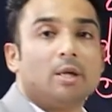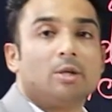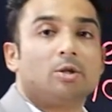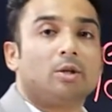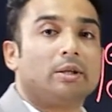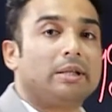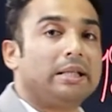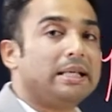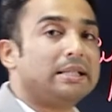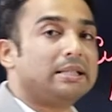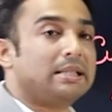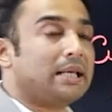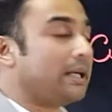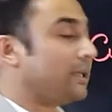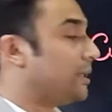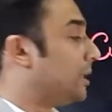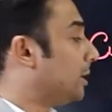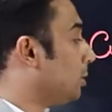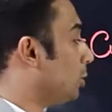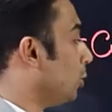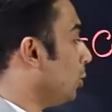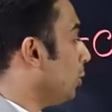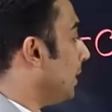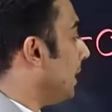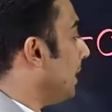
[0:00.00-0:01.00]
So these are the
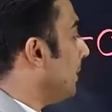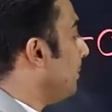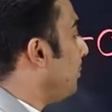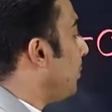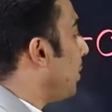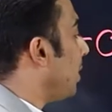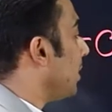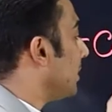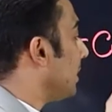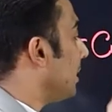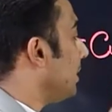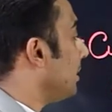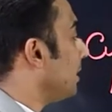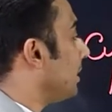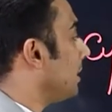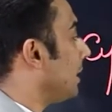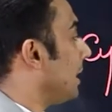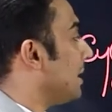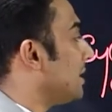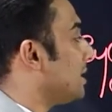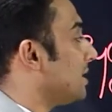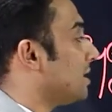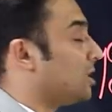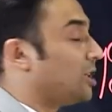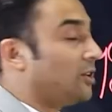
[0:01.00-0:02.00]
two important
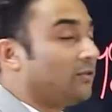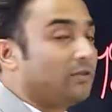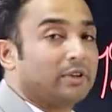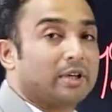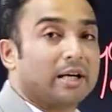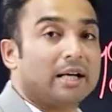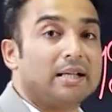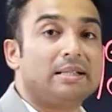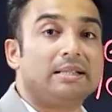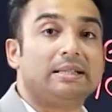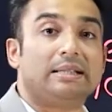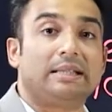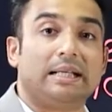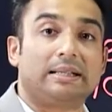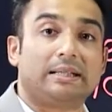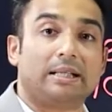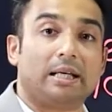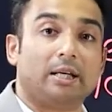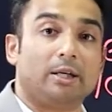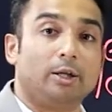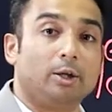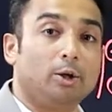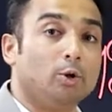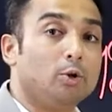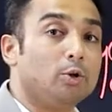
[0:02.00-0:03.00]
classes of drugs that
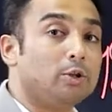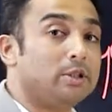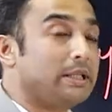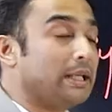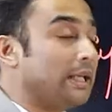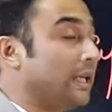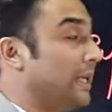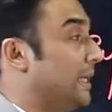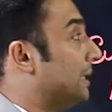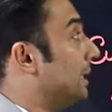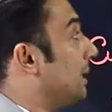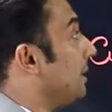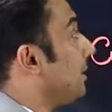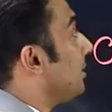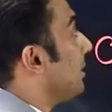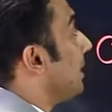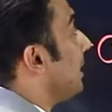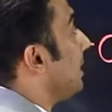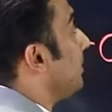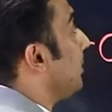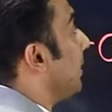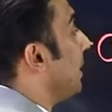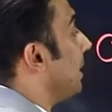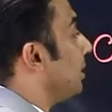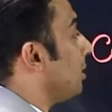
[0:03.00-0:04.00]
are used in the
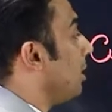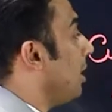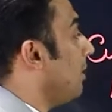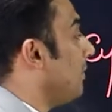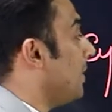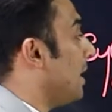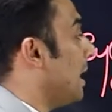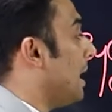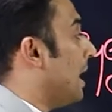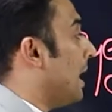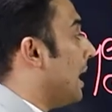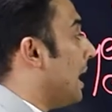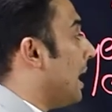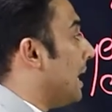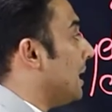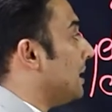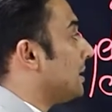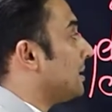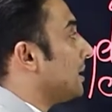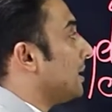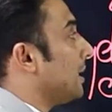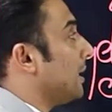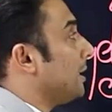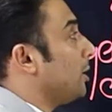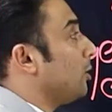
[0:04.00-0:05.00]
treatment of
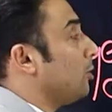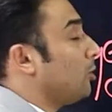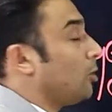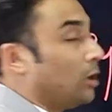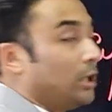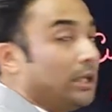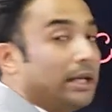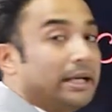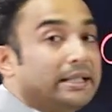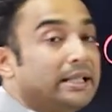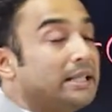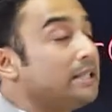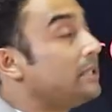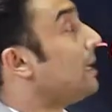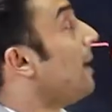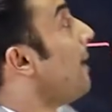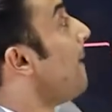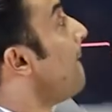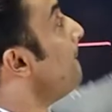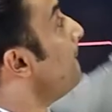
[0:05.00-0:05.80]
ulcerative colitis